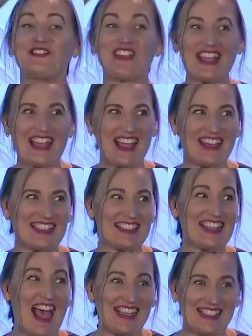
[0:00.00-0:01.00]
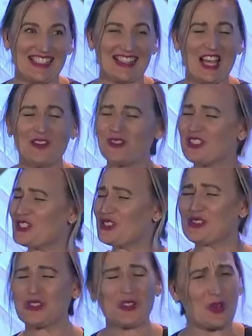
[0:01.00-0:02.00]
fantastic. That one is
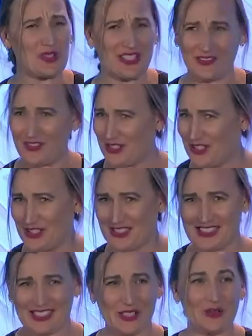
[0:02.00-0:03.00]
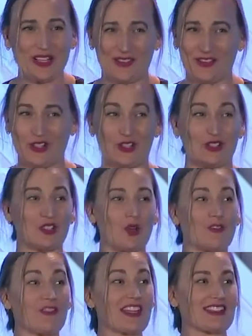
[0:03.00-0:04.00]
so difficult, so difficult.
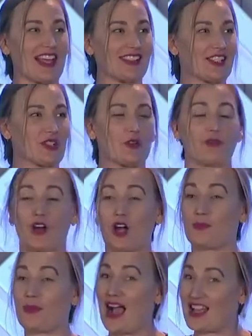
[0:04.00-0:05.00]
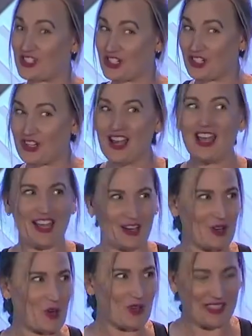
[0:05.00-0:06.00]
So fantastic though for our posture and
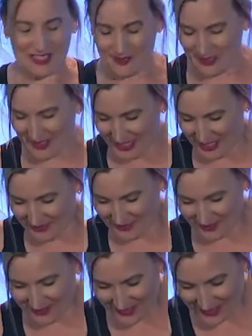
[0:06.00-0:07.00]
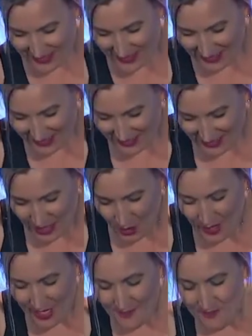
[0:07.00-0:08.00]
our core stability.
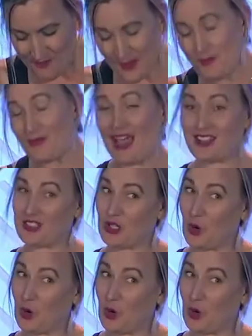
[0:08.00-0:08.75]
Okay, back to